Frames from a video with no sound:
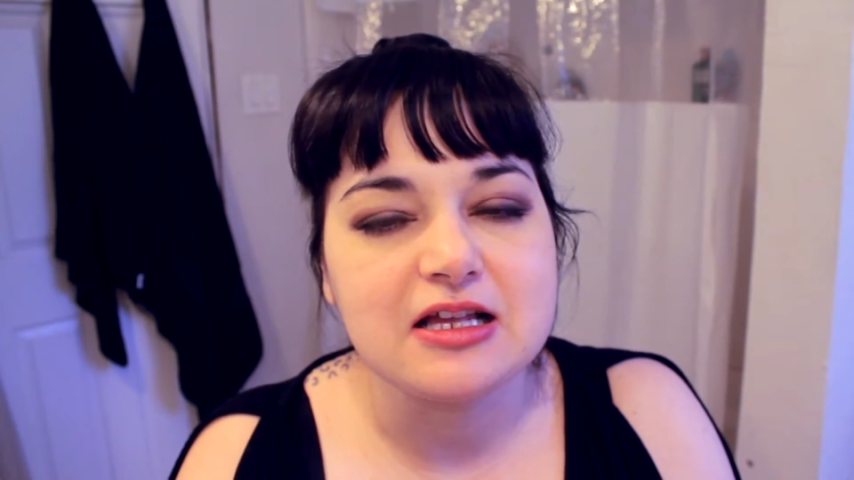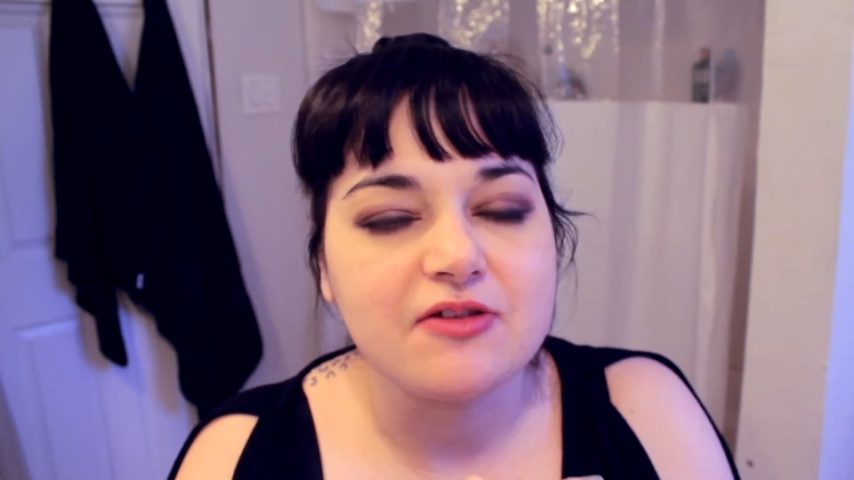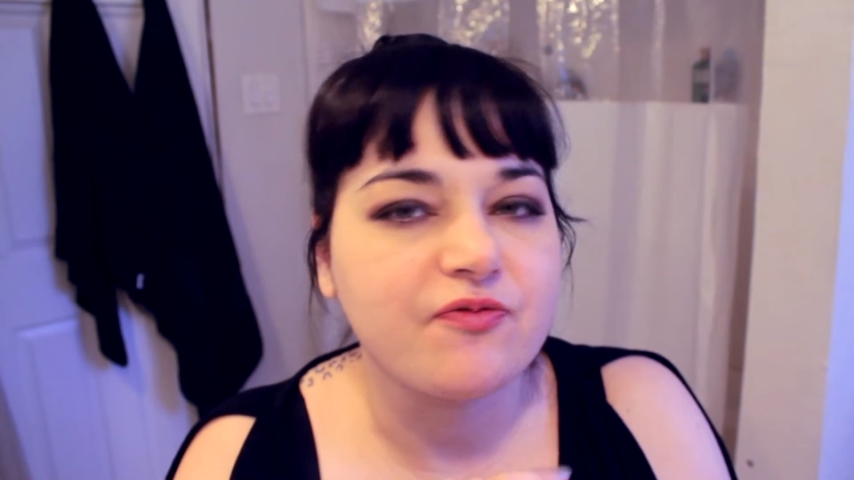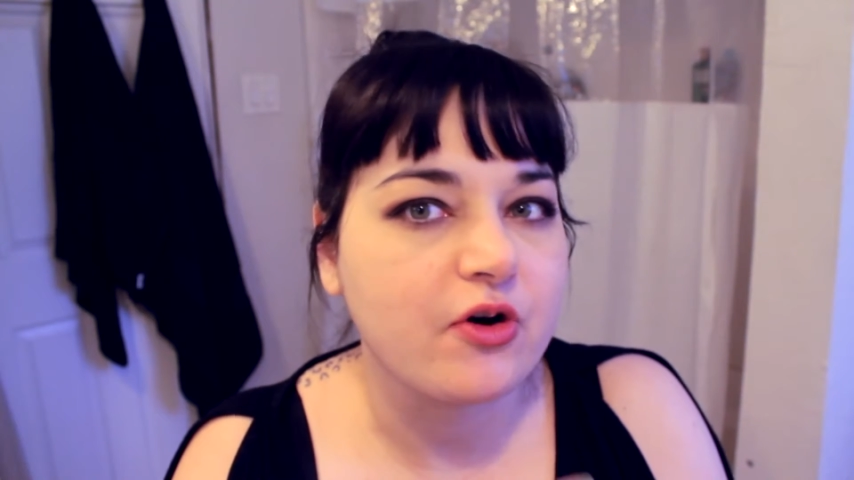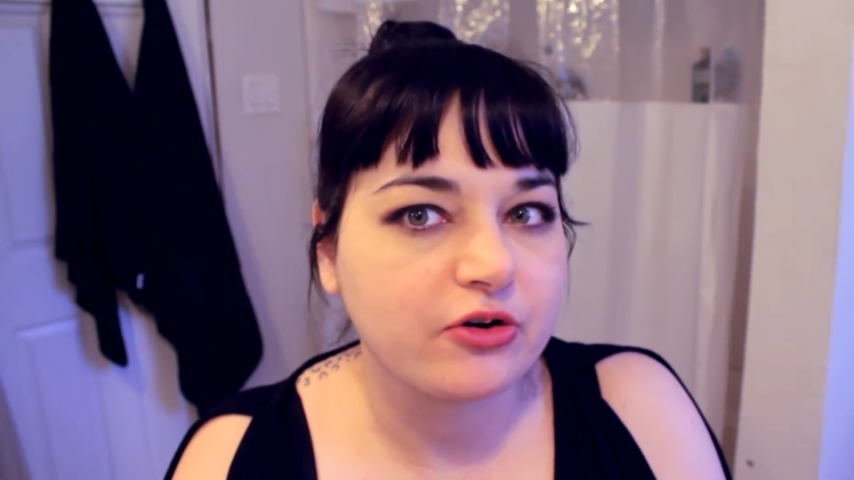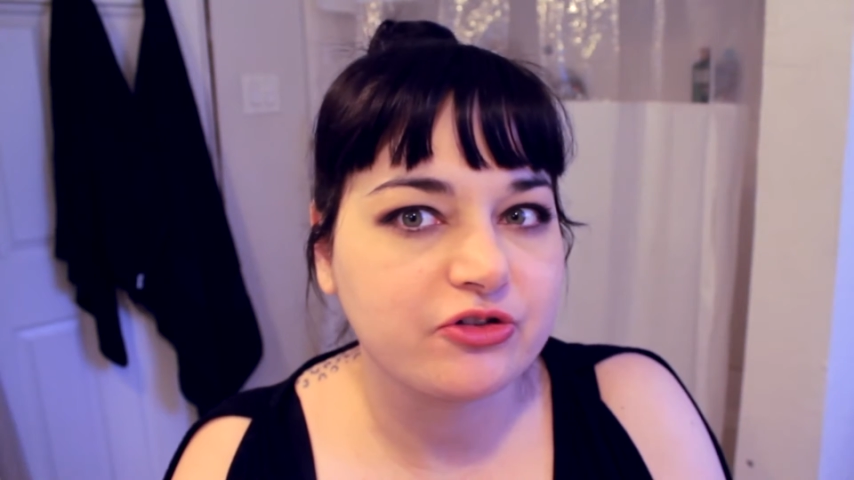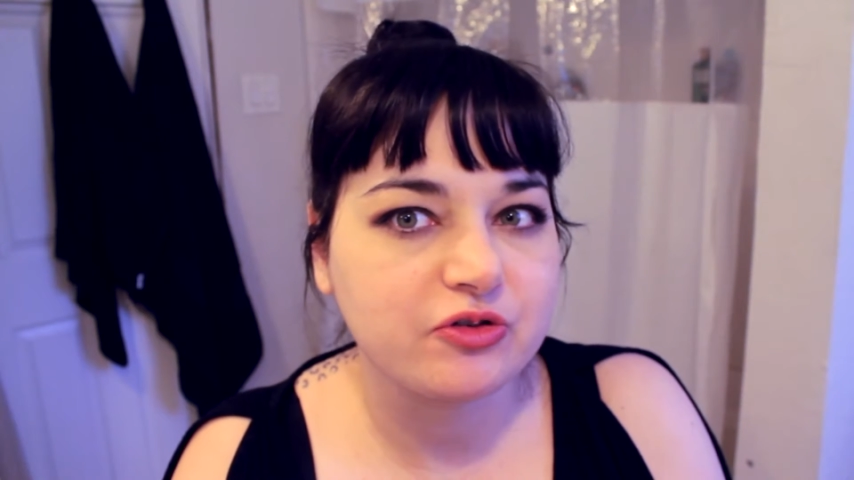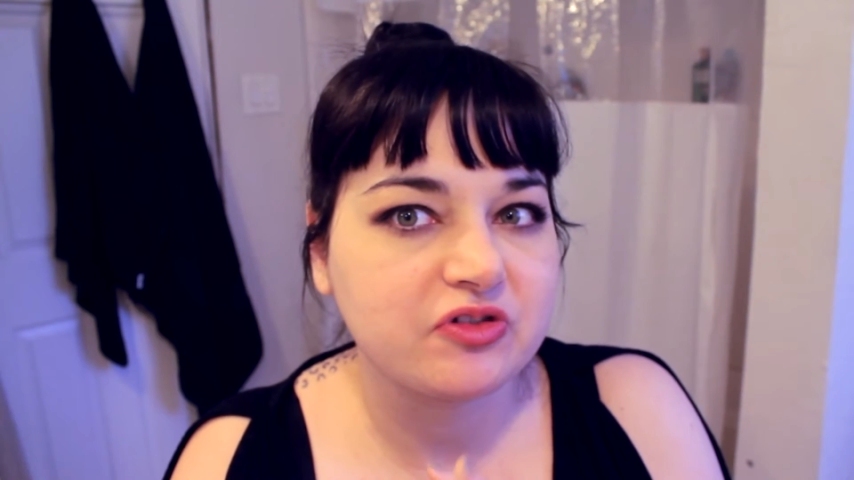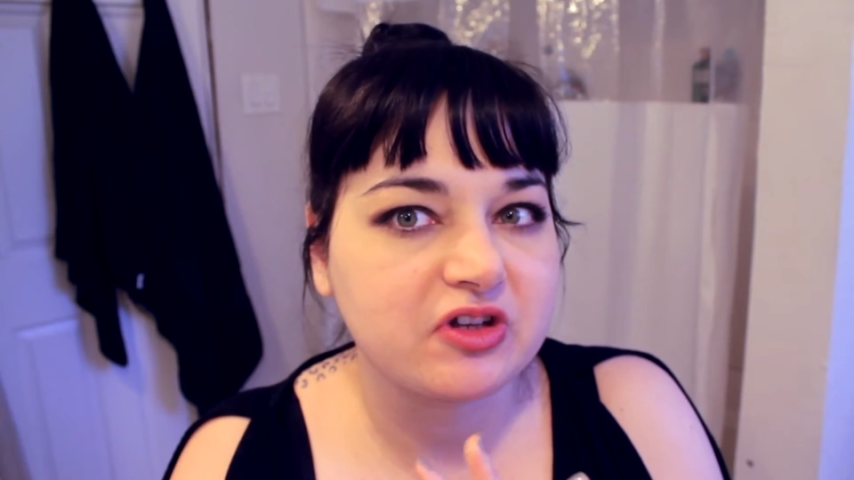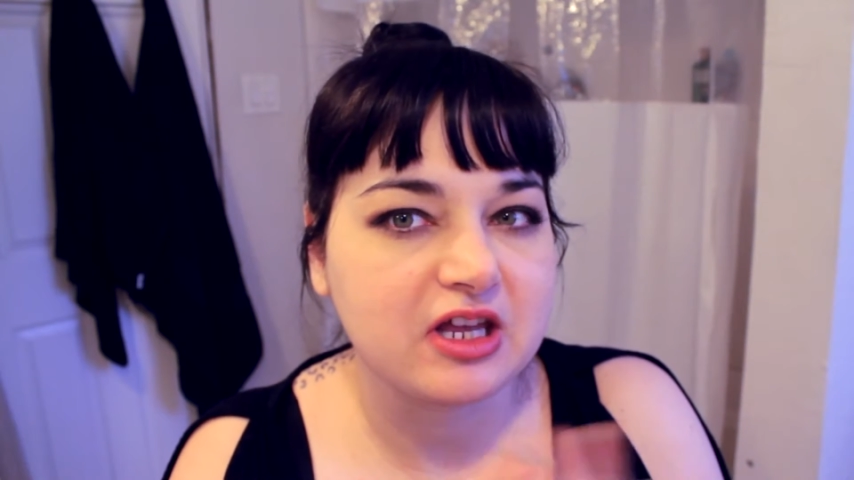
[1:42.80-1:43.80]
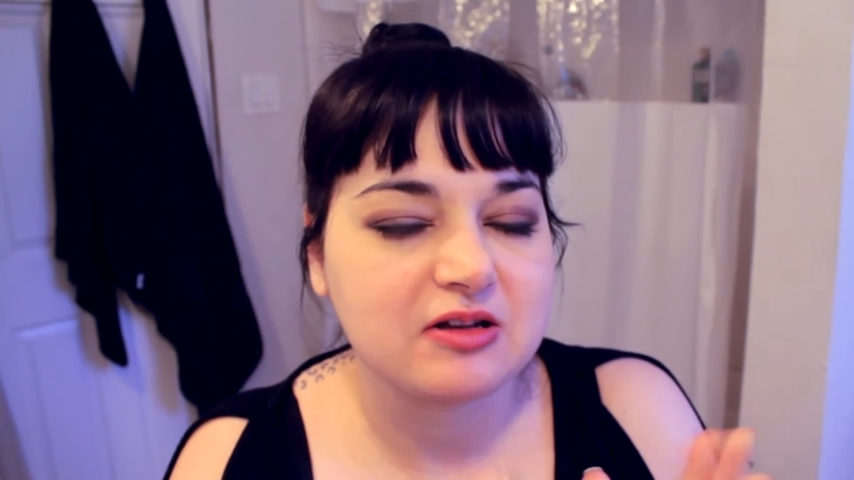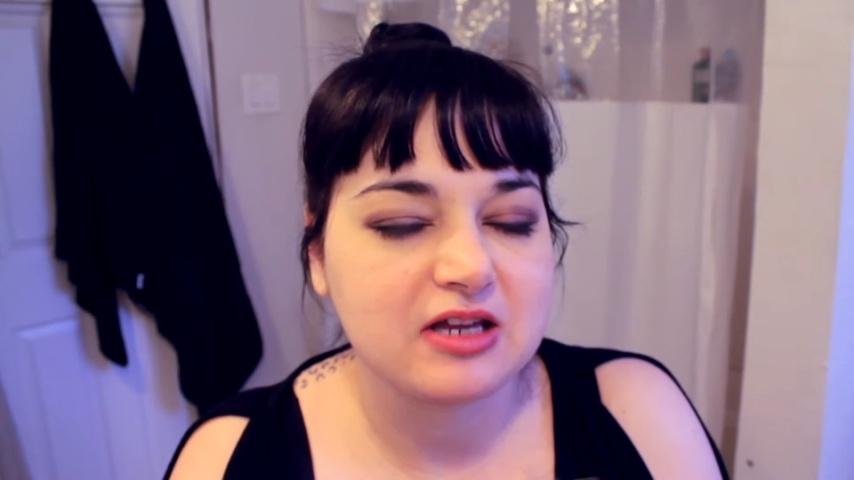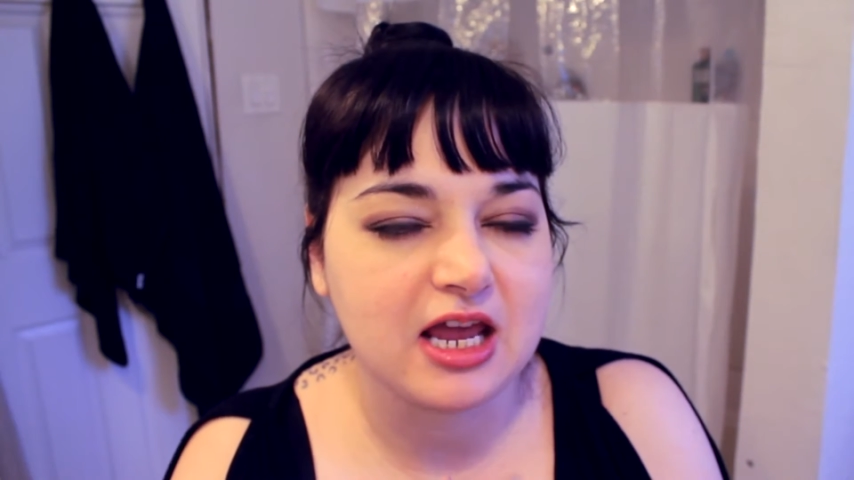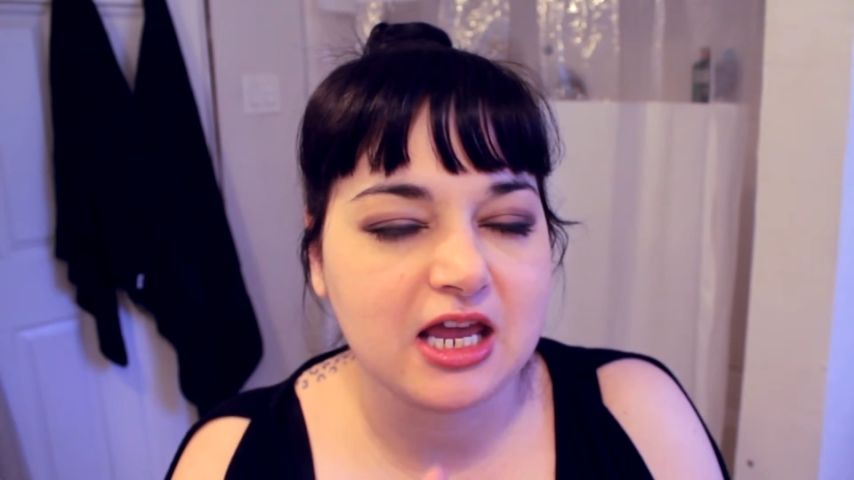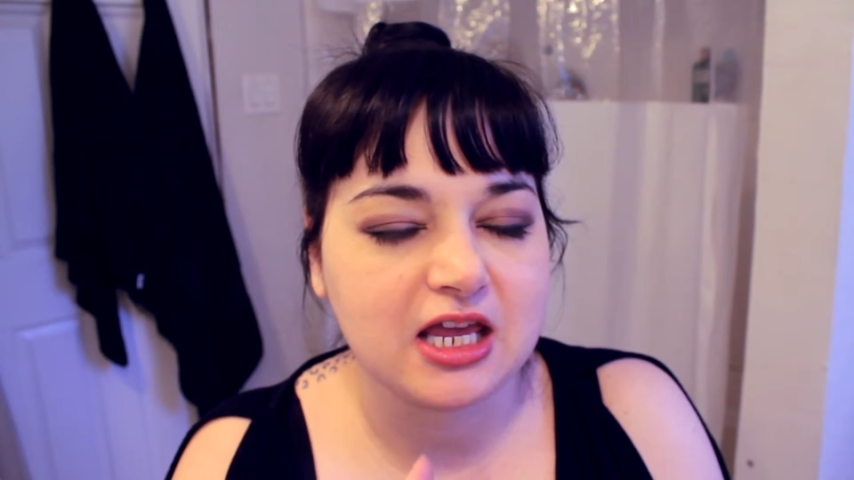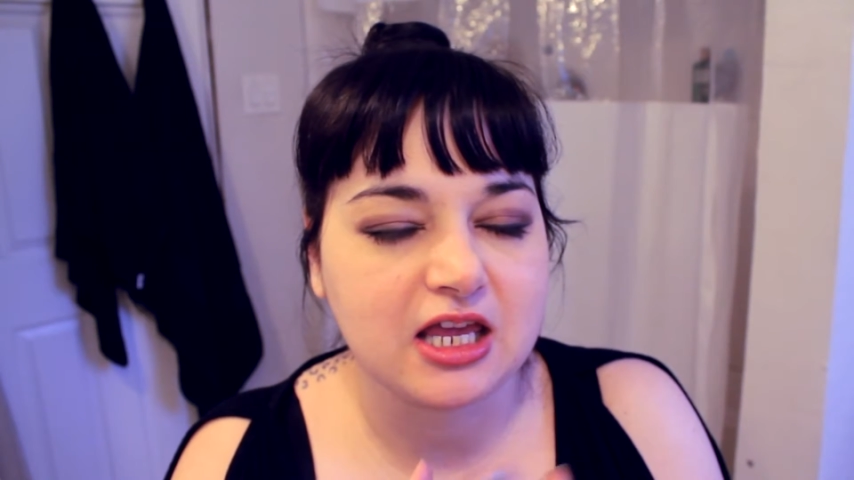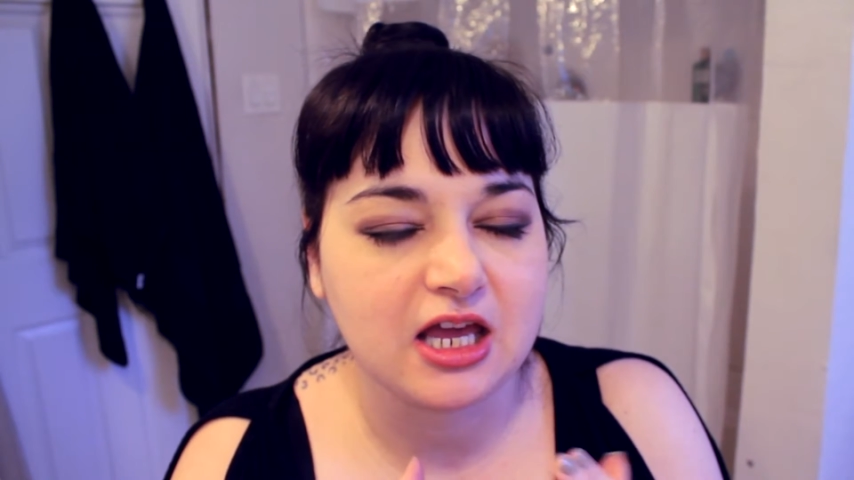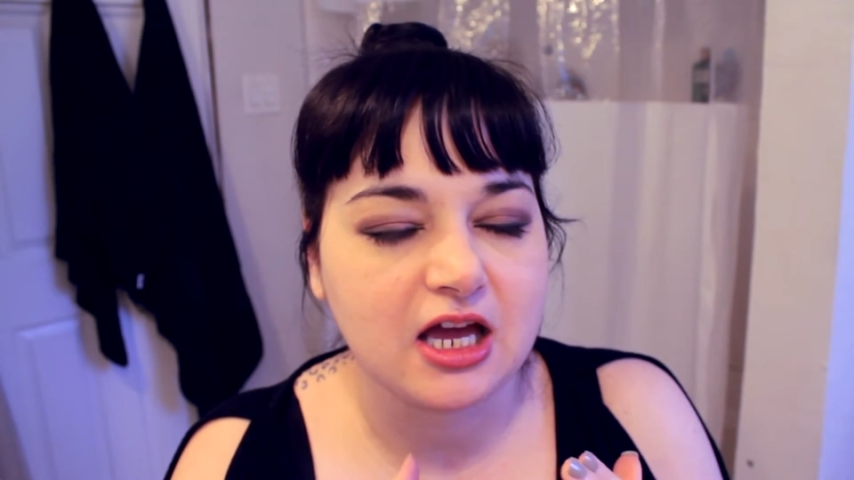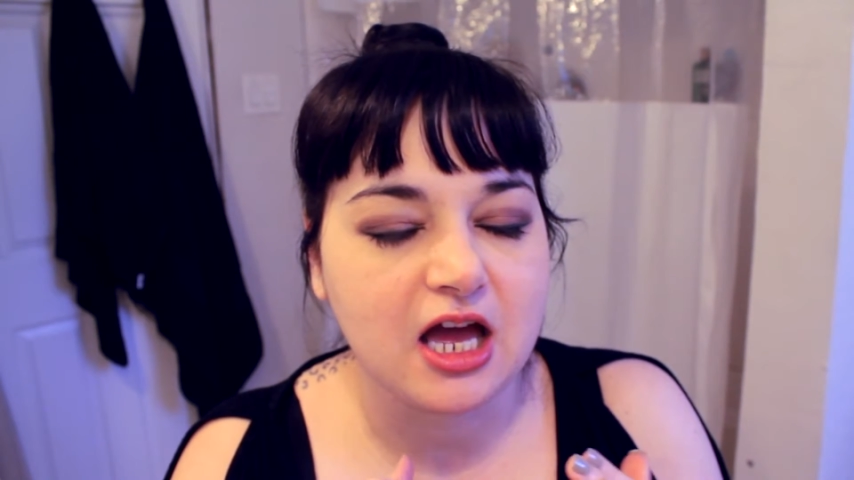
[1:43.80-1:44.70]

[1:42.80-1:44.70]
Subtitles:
photo shoots can take